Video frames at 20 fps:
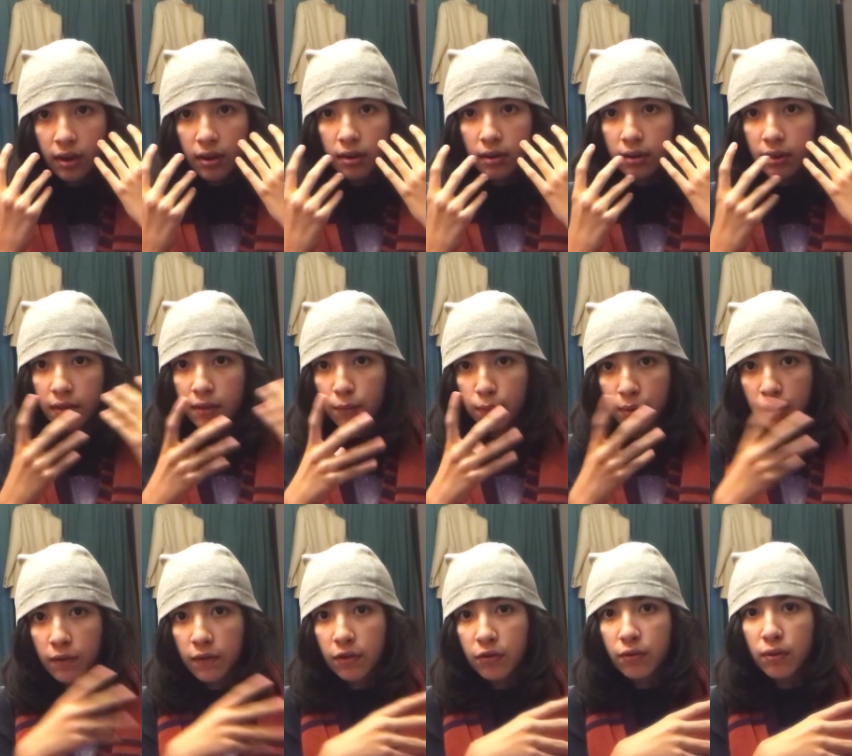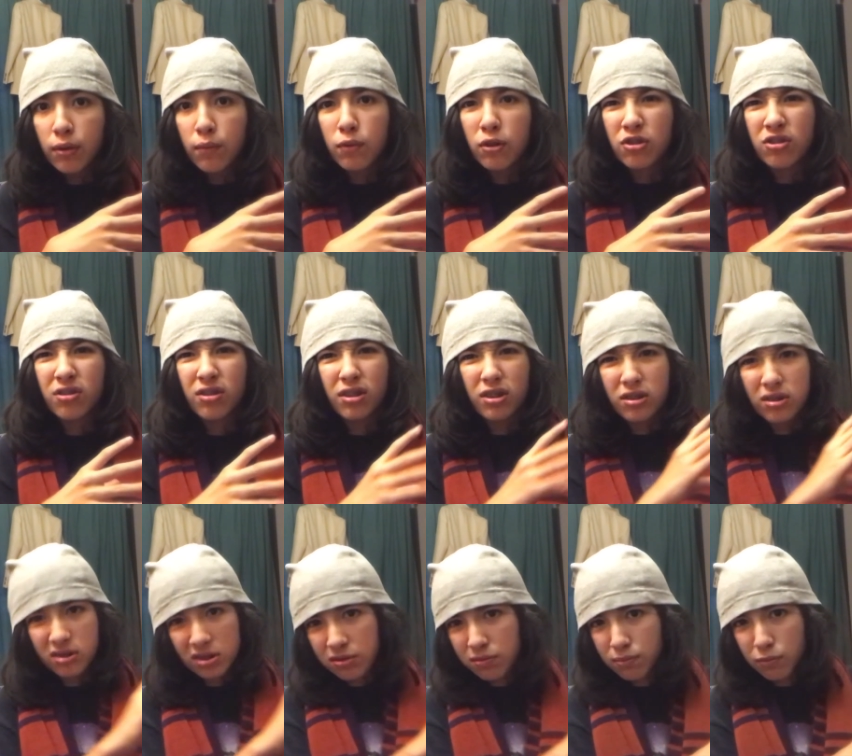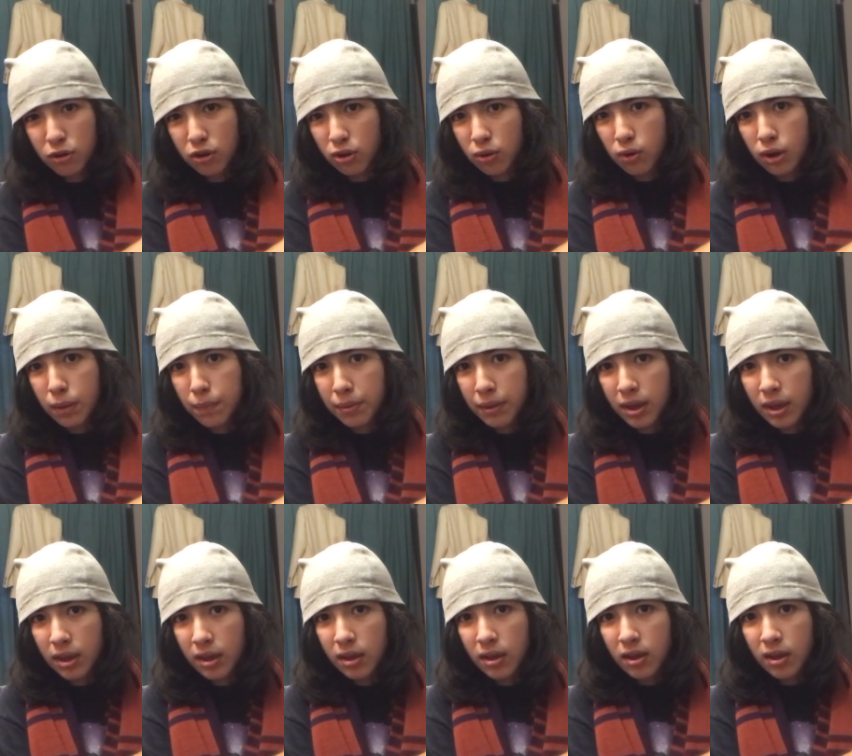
the previous one, which looked just more creepy